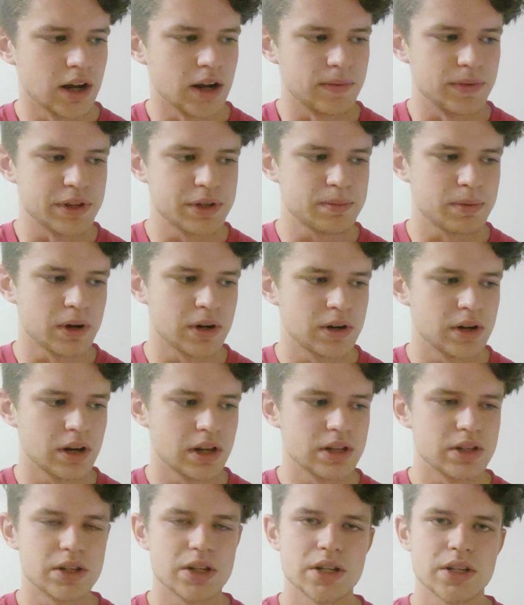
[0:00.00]
This part
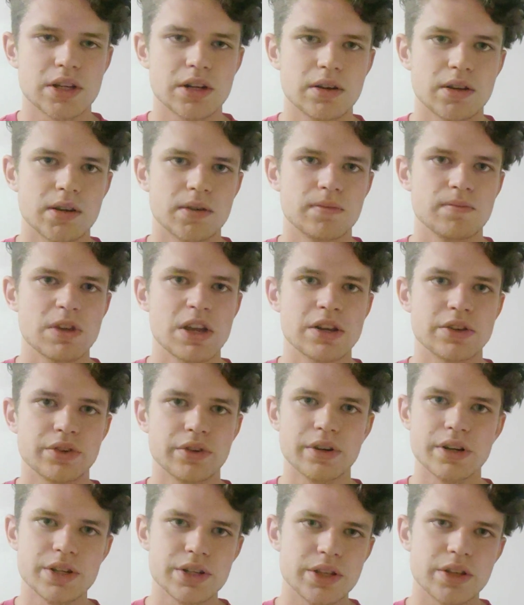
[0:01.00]
is just going to
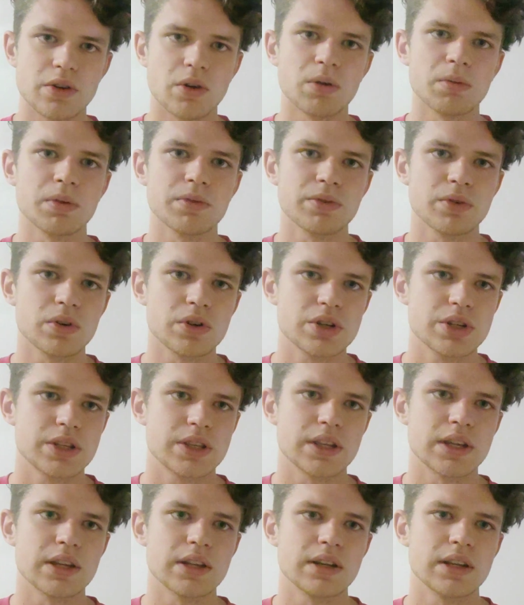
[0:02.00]
increase the normal force
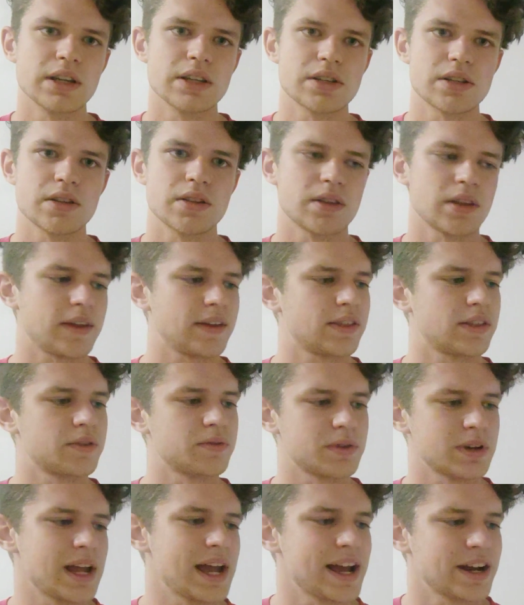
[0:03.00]
that is like the
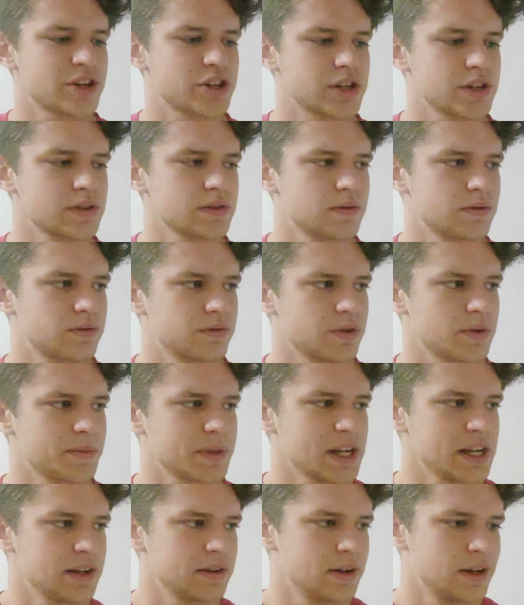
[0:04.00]
reaction from
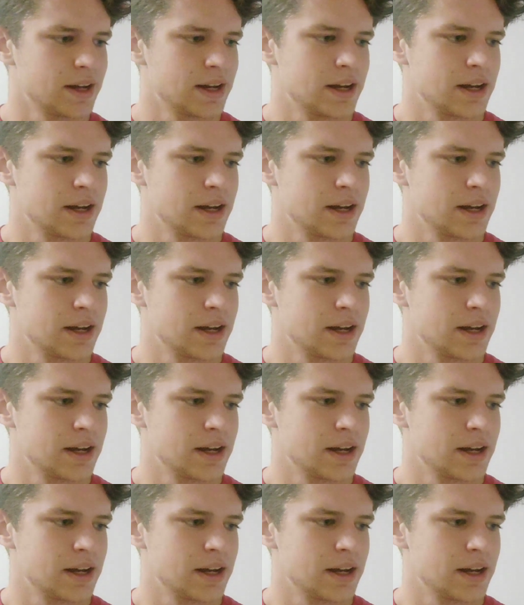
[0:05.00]
that.